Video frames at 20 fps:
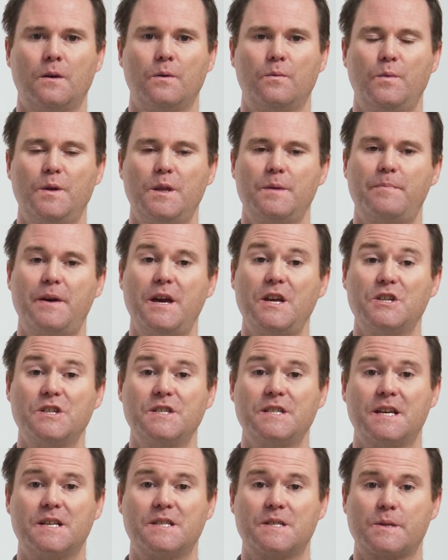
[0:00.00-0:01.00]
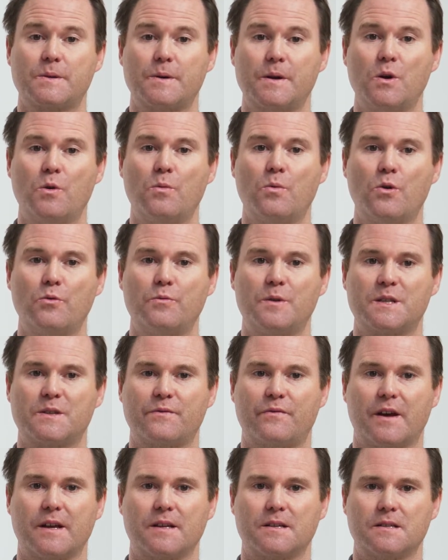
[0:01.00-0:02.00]
When the patient has 3 or more risk
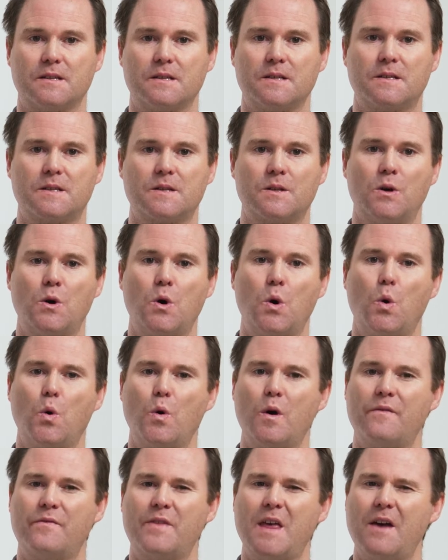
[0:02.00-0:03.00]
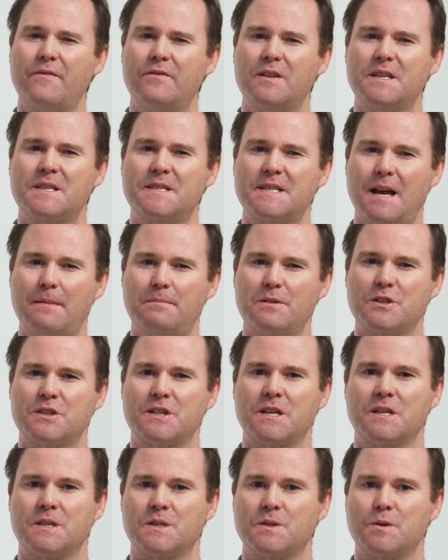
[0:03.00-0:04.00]
factors, or if they have an
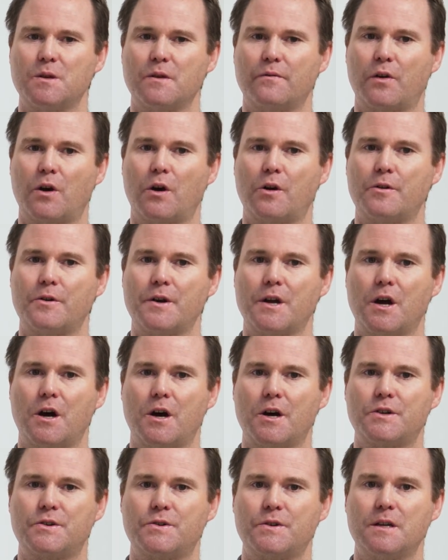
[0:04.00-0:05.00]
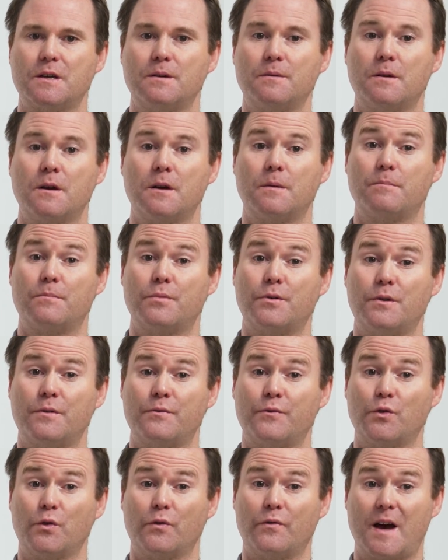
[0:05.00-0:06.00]
established history of coronary artery,
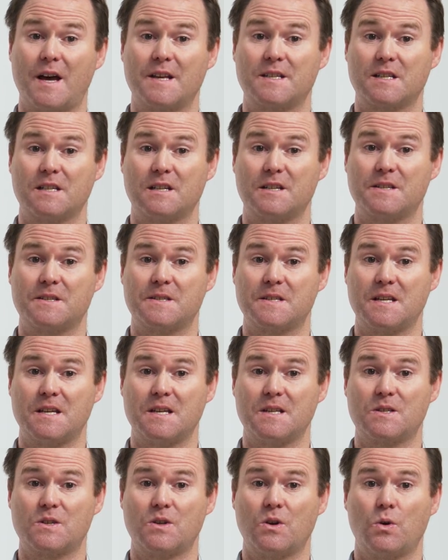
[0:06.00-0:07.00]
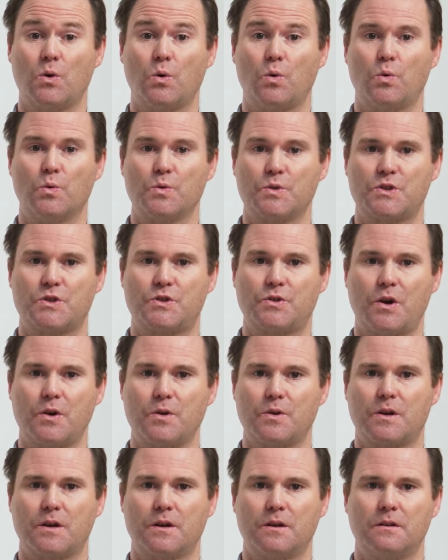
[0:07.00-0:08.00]
peripheral vascular disease, or
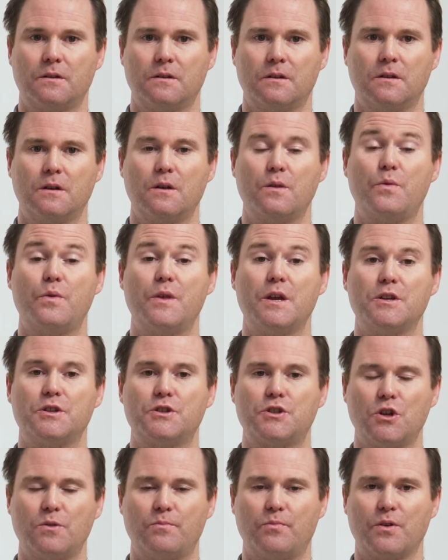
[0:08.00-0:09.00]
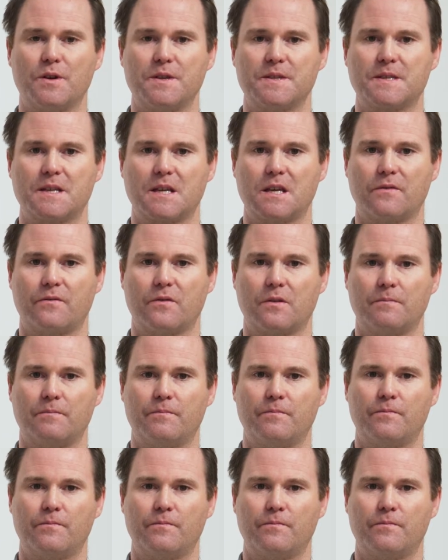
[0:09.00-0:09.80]
stroke, then 2 points are given.